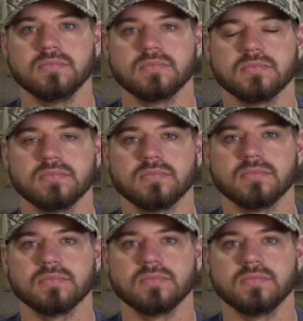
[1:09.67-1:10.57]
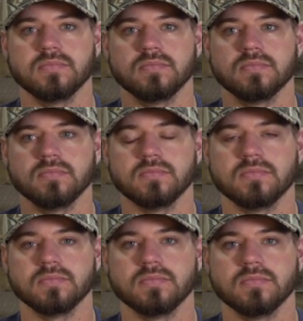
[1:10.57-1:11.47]

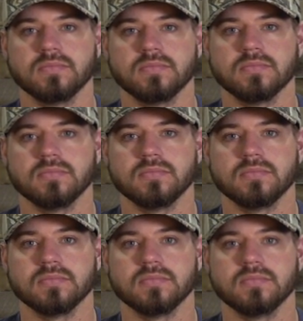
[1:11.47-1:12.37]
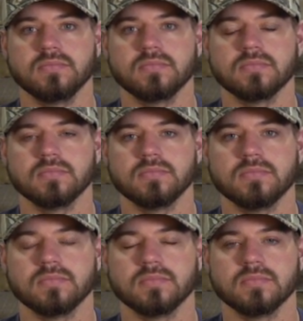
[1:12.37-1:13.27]

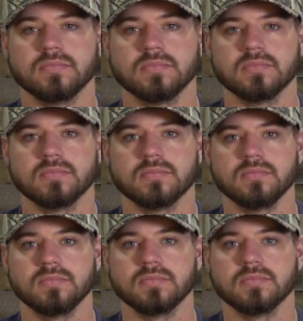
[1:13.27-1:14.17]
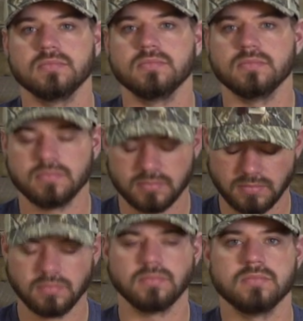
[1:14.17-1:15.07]

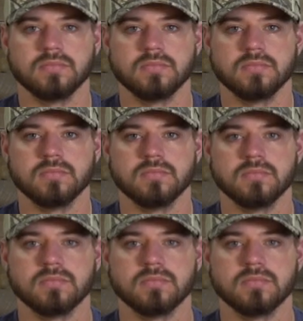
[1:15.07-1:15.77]
[no speech]